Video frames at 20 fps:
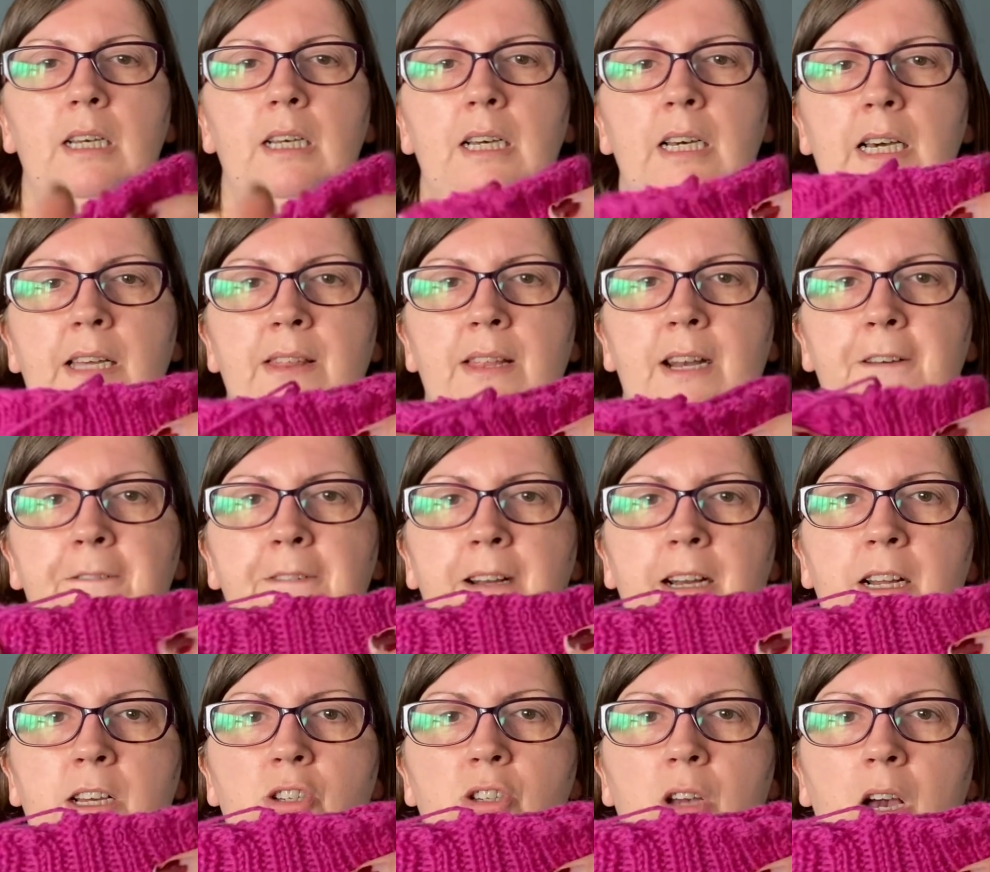and then I
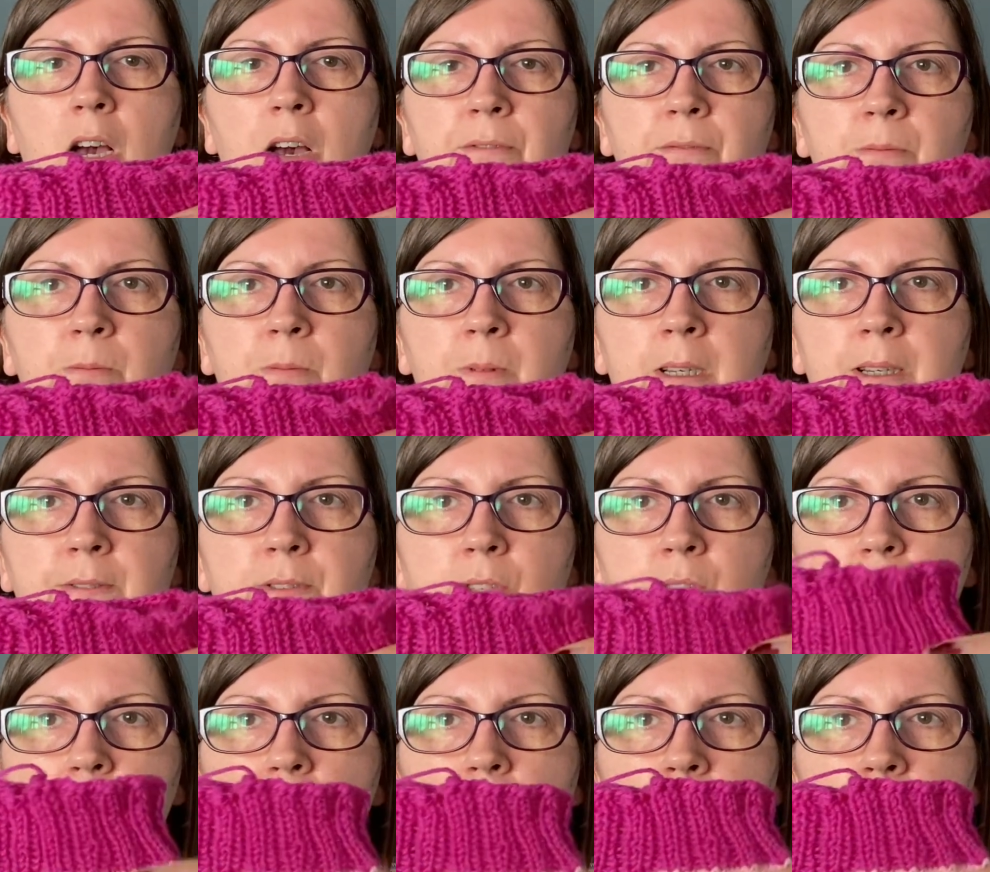finish off with
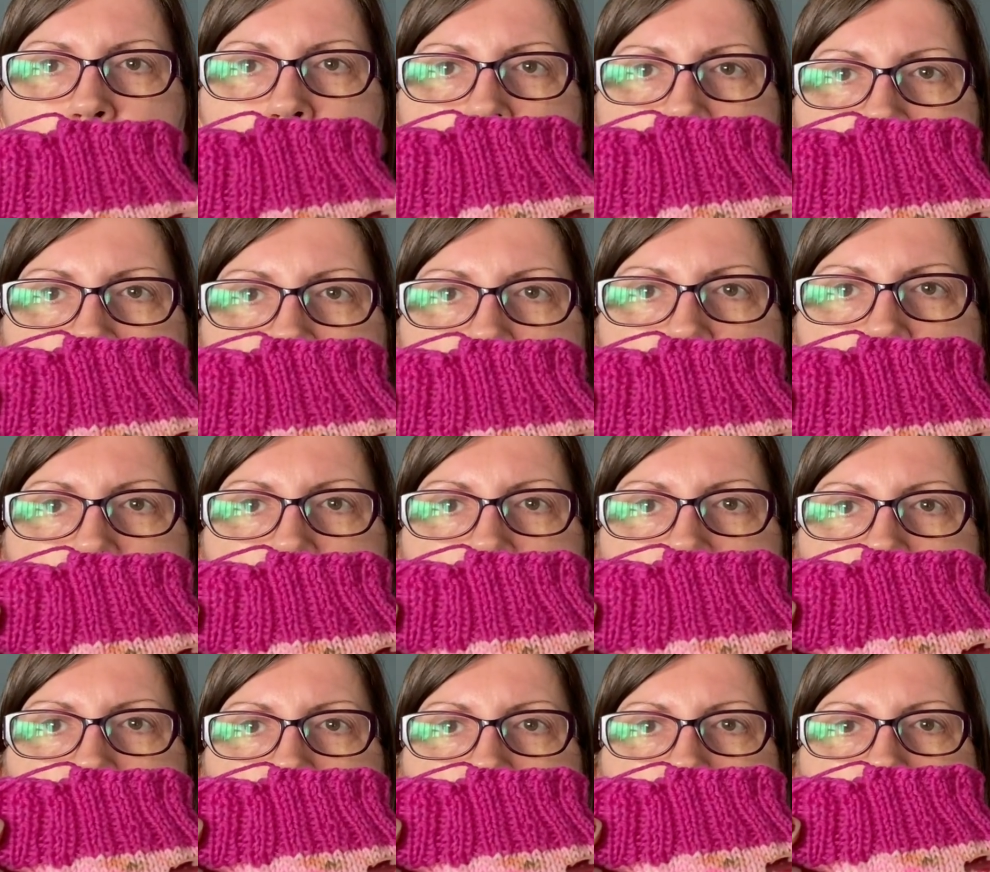
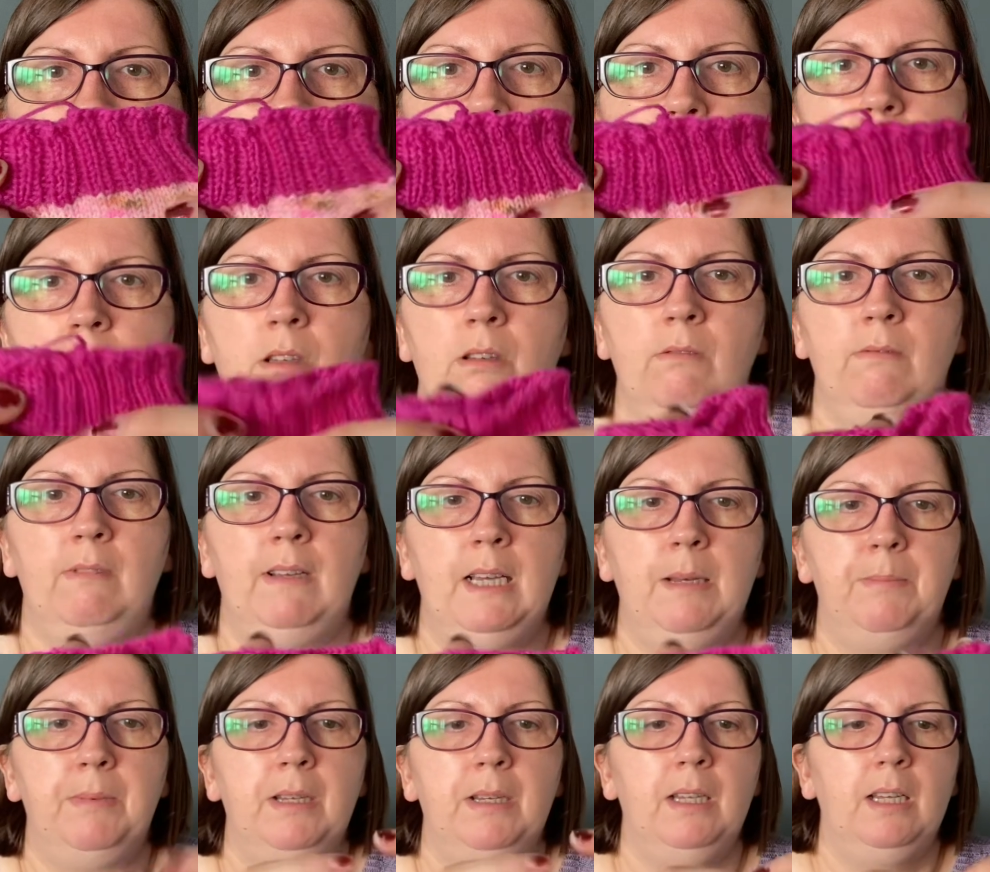2x2
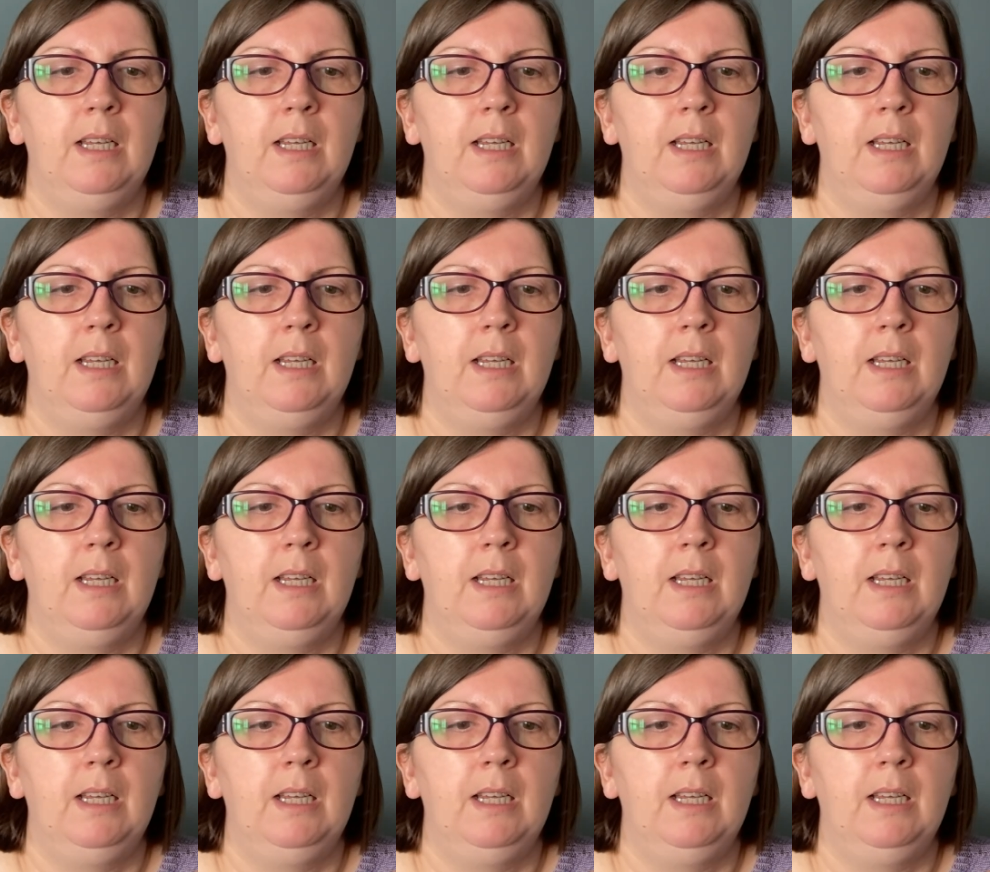rib,